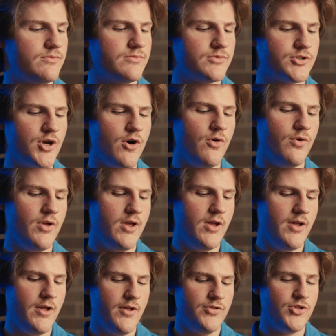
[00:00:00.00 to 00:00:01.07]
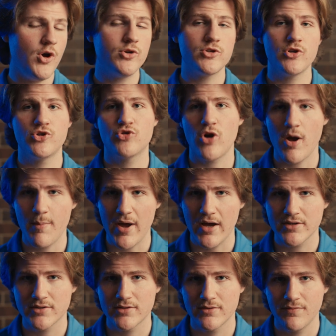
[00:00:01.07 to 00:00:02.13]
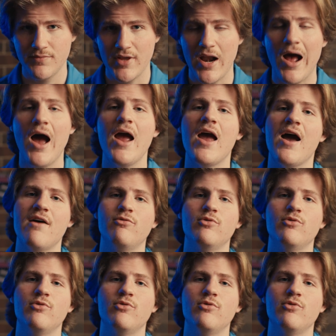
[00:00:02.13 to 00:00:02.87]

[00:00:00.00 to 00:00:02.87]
So those are the drawbacks that I have